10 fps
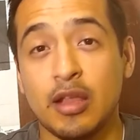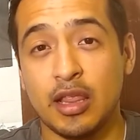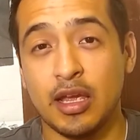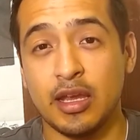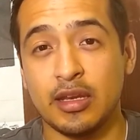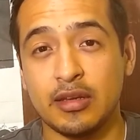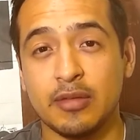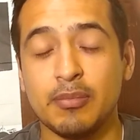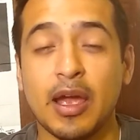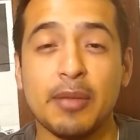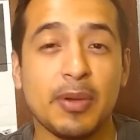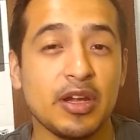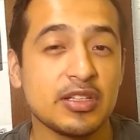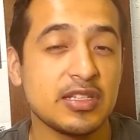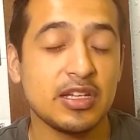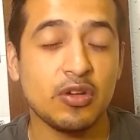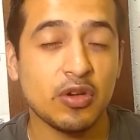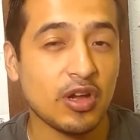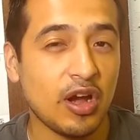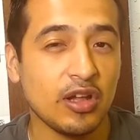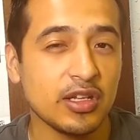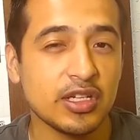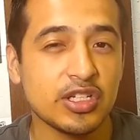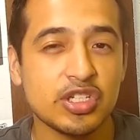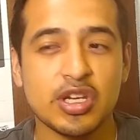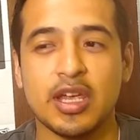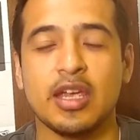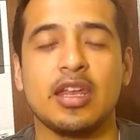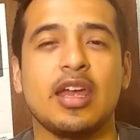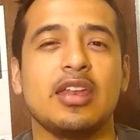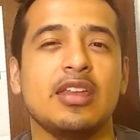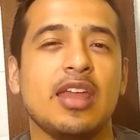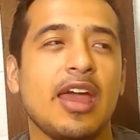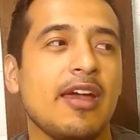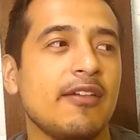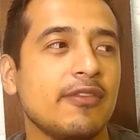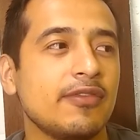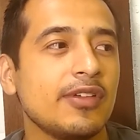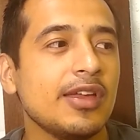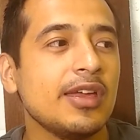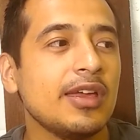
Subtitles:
like, my parents didn't go to college and I didn't have,